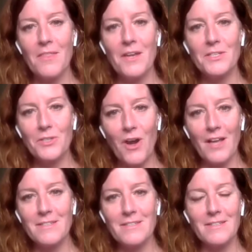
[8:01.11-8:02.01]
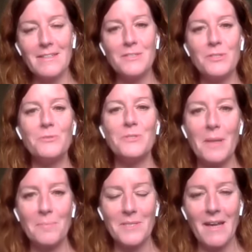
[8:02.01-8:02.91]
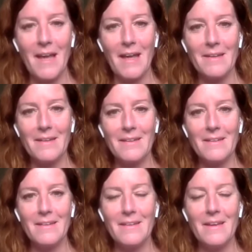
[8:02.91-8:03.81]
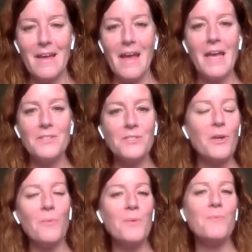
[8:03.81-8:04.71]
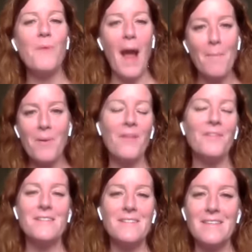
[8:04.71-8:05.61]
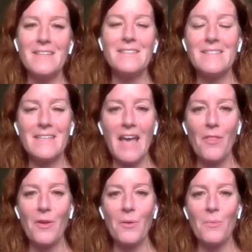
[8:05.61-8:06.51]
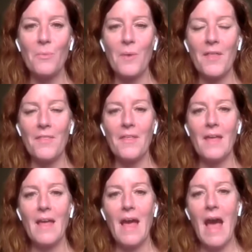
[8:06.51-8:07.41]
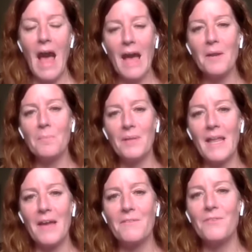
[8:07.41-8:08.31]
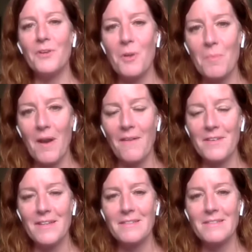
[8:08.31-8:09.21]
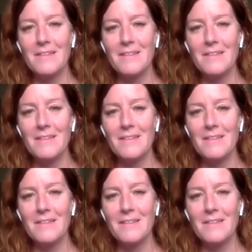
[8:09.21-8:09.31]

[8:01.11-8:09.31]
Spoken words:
that is constantly two steps ahead. And so we wrap all these things together with how to plan for your profits.